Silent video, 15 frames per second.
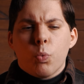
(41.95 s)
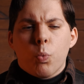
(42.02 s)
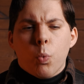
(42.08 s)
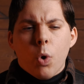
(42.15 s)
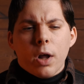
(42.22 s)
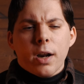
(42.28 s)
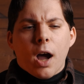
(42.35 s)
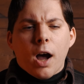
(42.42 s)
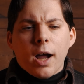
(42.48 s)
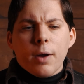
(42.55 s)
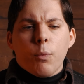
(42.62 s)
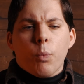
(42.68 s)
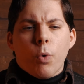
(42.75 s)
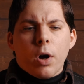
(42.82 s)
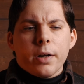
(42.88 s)
What I
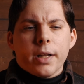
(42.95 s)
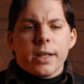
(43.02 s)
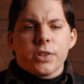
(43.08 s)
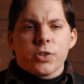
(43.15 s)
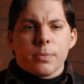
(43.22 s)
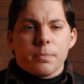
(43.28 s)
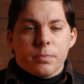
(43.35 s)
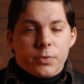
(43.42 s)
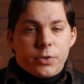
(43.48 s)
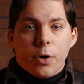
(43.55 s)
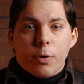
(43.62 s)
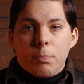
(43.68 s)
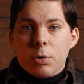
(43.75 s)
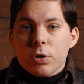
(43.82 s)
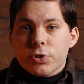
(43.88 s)
want as a,
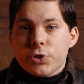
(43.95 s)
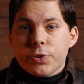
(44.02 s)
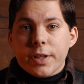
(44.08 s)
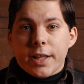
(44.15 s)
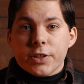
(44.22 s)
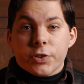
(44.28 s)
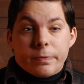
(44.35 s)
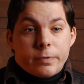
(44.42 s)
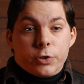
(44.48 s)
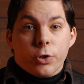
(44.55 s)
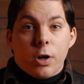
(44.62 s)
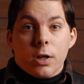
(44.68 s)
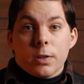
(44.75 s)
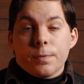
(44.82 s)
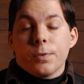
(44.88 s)
personally as a
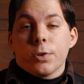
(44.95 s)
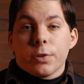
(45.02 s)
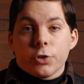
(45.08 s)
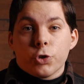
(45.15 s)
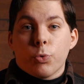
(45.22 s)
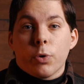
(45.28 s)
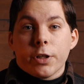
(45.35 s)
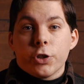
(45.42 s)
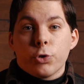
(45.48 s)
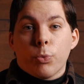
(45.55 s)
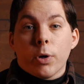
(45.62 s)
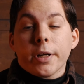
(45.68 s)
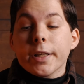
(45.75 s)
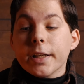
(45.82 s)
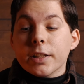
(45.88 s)
photographer in
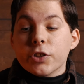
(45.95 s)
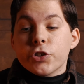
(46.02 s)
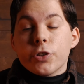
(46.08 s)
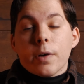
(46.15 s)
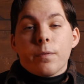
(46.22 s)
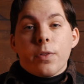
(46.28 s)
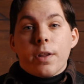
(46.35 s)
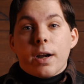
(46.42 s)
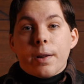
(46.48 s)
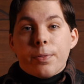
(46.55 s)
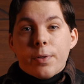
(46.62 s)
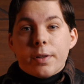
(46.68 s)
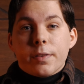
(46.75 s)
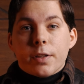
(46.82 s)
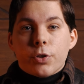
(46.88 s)
2020 and stuff that I
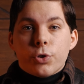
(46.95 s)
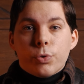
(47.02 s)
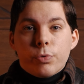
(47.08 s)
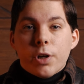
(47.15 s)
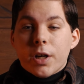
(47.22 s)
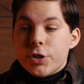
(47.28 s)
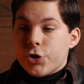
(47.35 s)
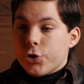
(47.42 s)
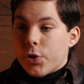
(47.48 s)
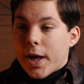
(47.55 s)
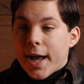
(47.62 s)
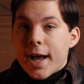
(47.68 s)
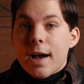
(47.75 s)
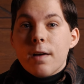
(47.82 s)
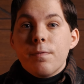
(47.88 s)
think that you guys should
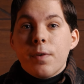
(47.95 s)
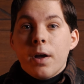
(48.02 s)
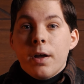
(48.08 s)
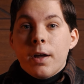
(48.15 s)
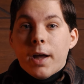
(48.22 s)
have